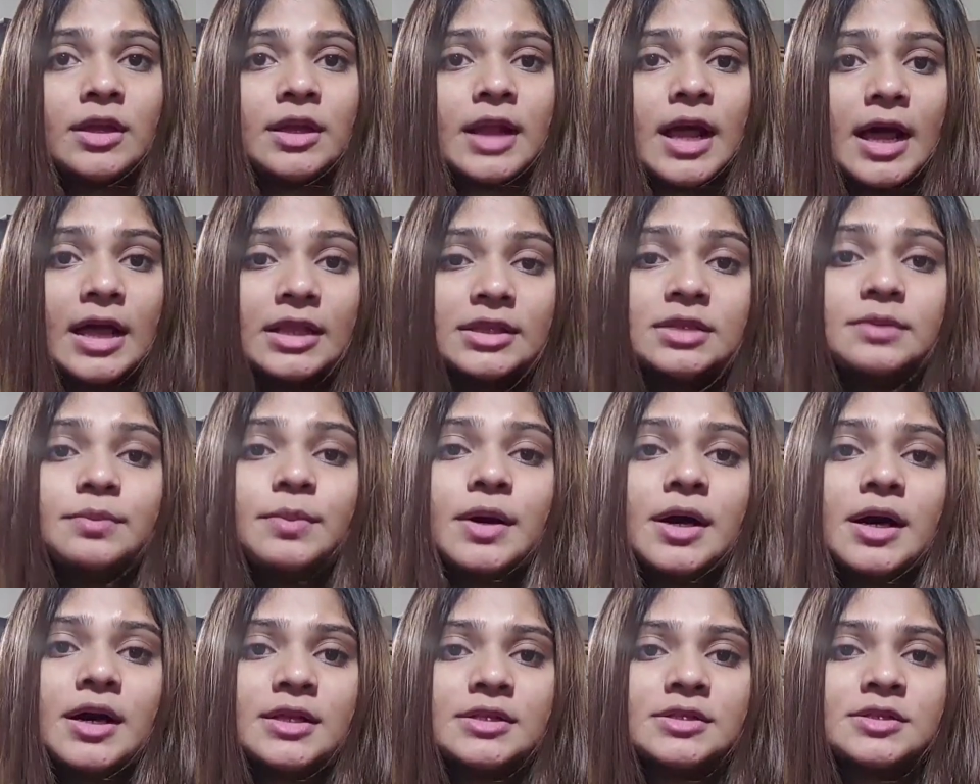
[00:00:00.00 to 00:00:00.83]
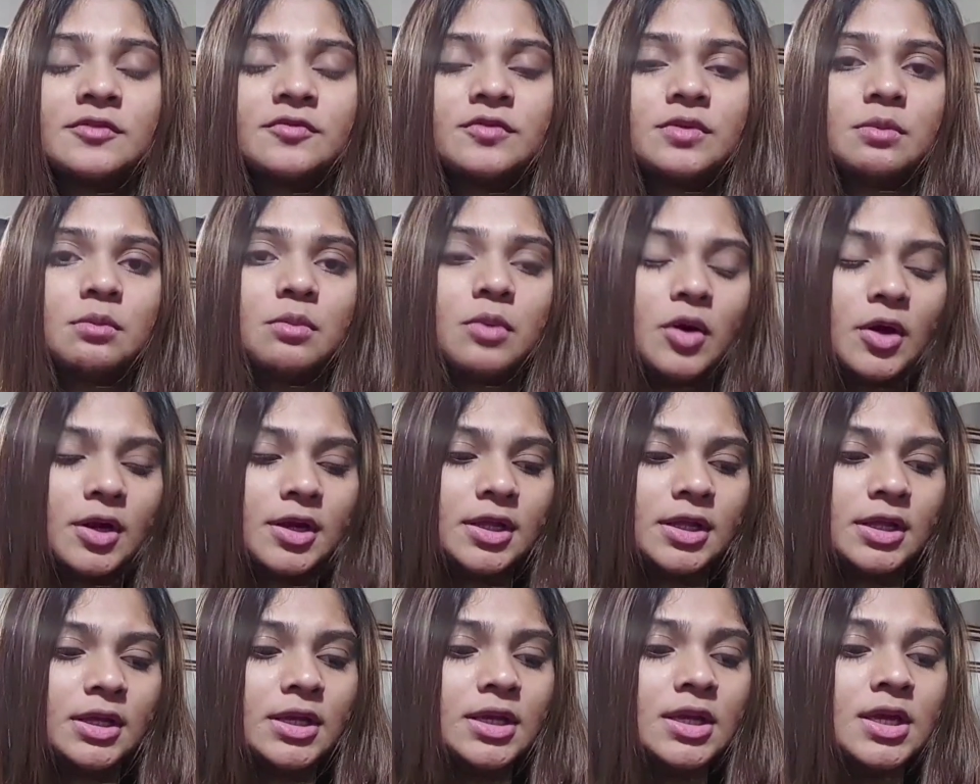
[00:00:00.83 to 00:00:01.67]
in other parts of the
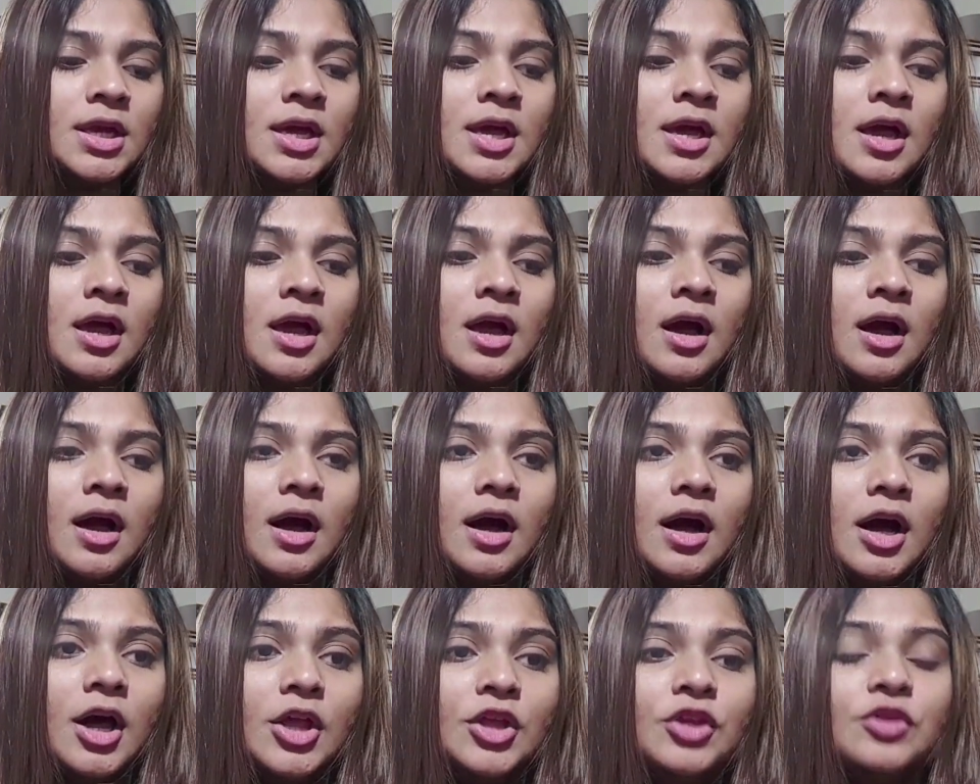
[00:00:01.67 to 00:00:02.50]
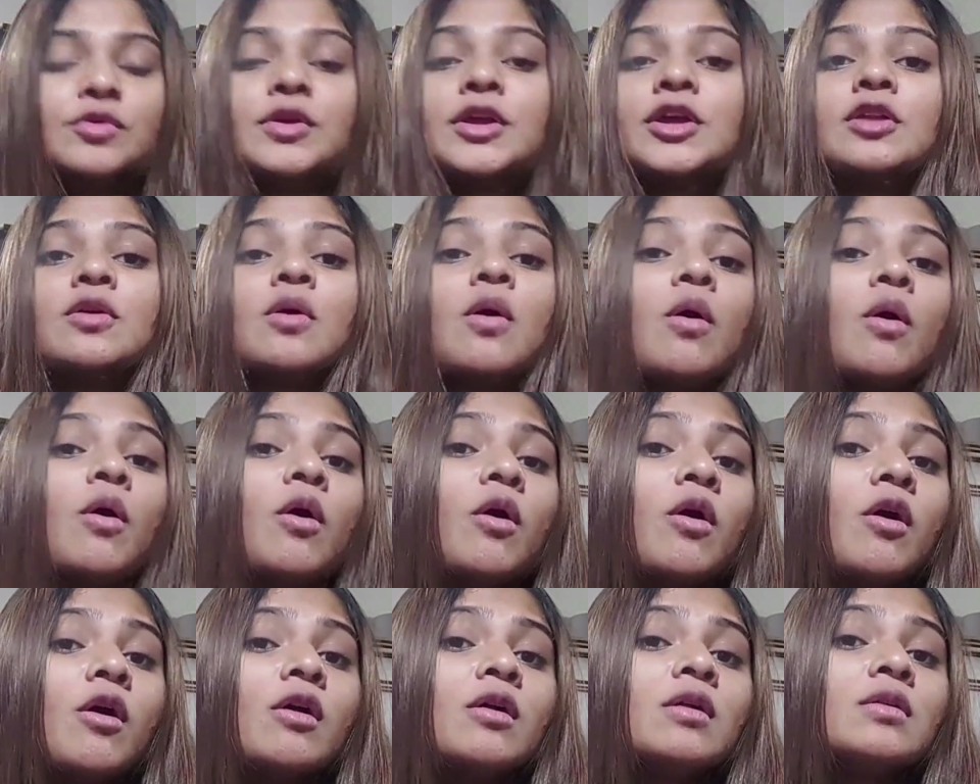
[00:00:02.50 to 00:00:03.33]
body, you can
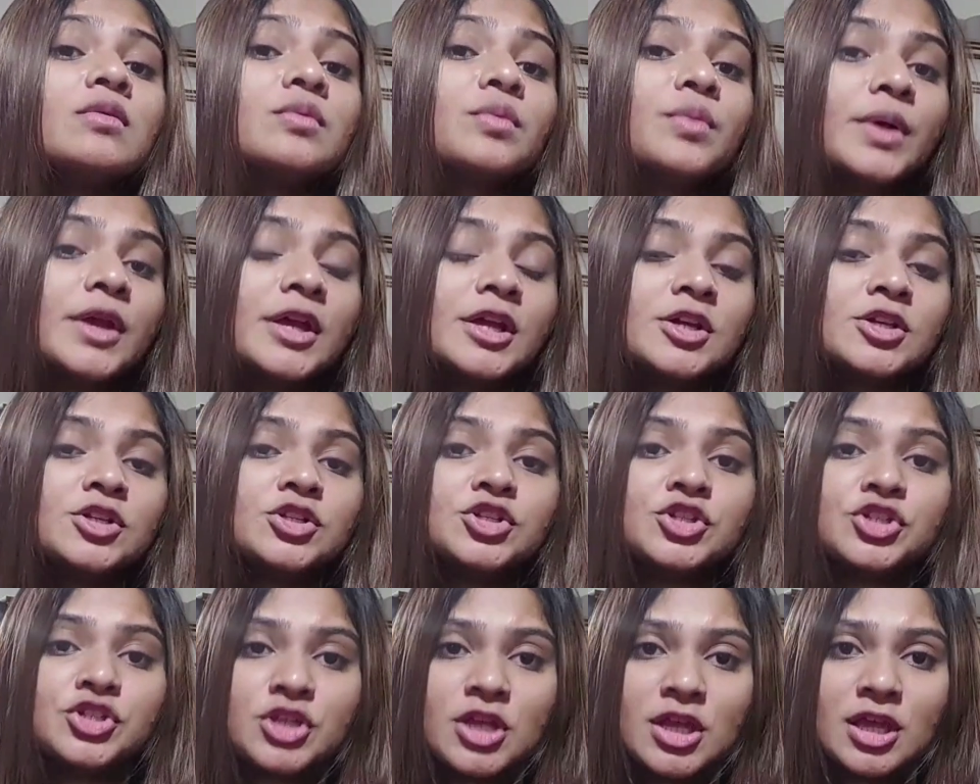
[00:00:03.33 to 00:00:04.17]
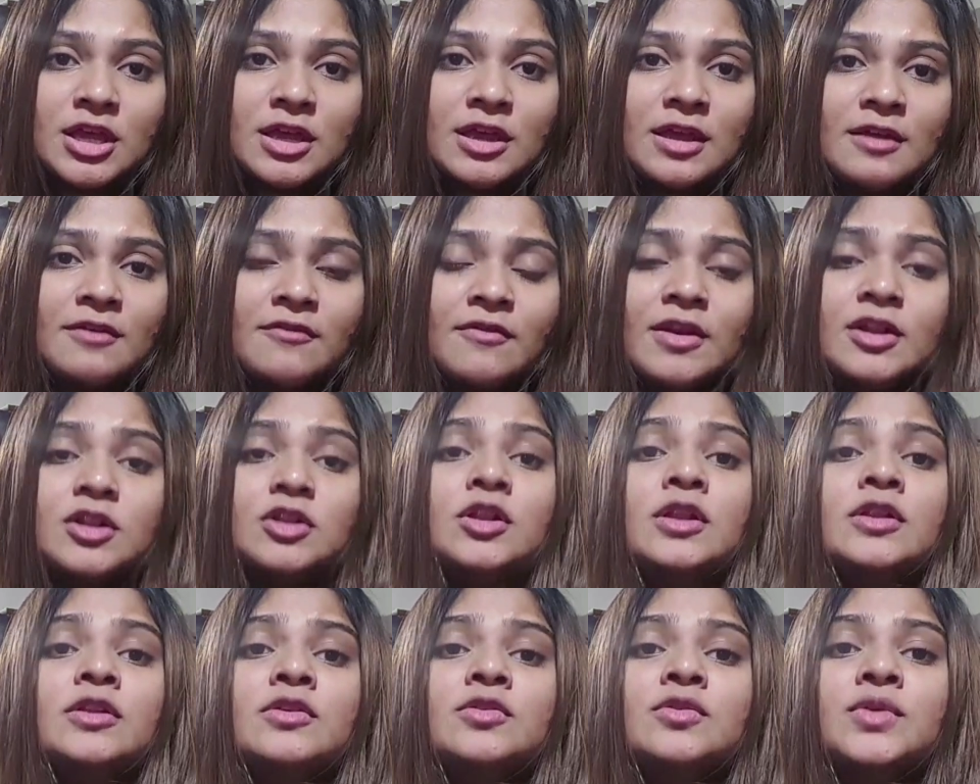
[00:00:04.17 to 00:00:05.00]
always shave,
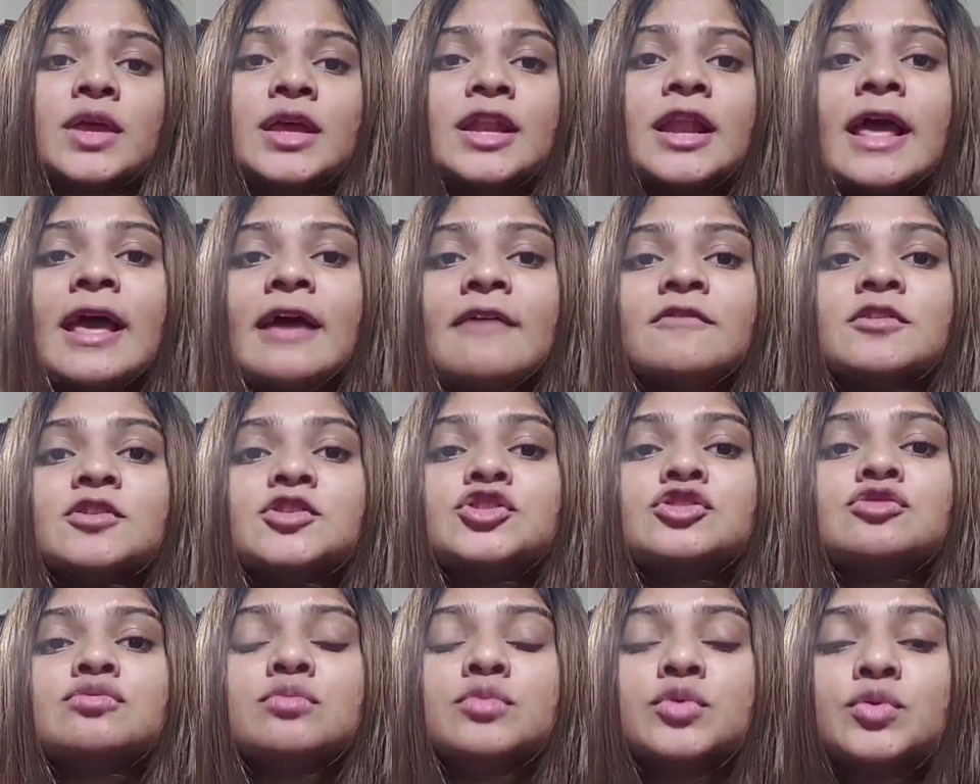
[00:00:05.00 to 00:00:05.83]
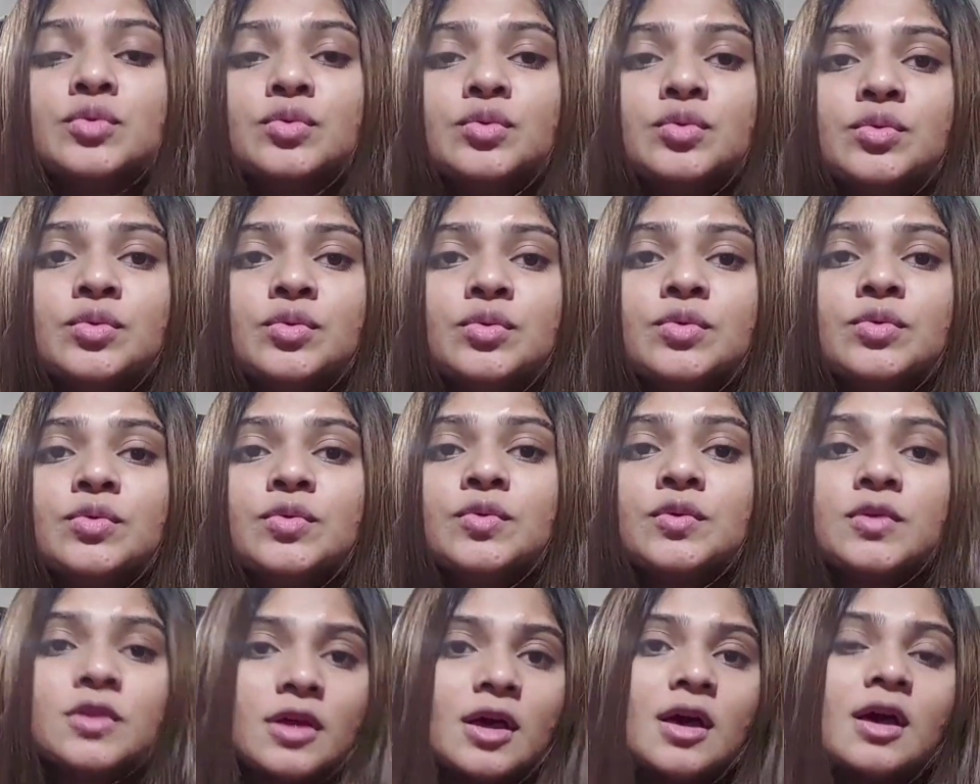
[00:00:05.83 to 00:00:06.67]
and you can have a
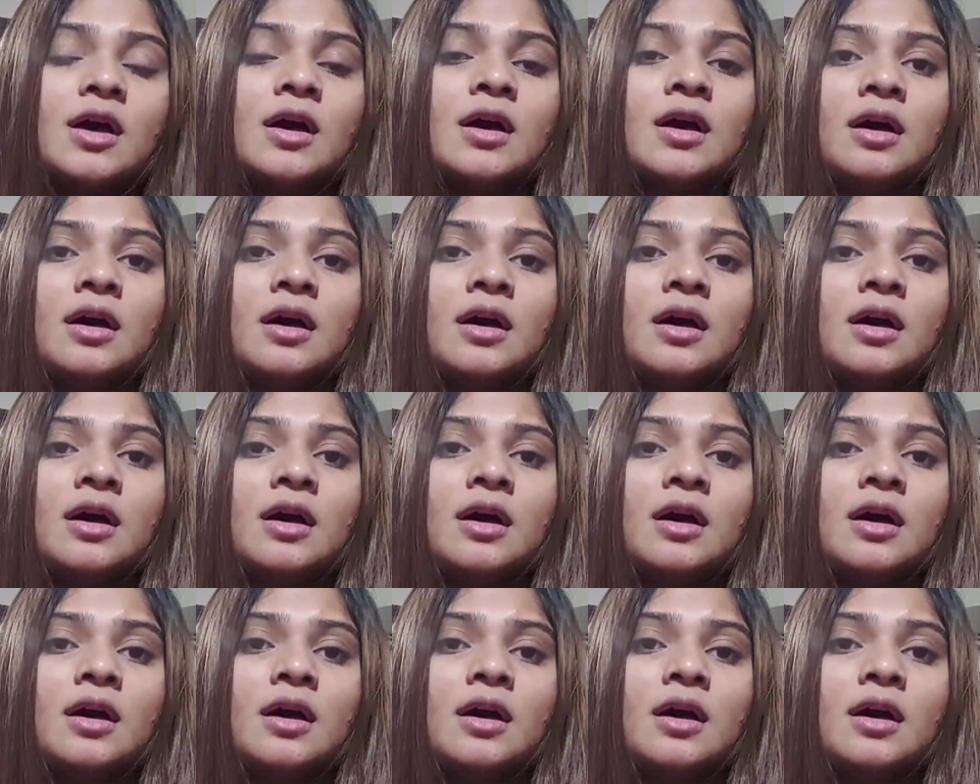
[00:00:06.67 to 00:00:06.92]
smooth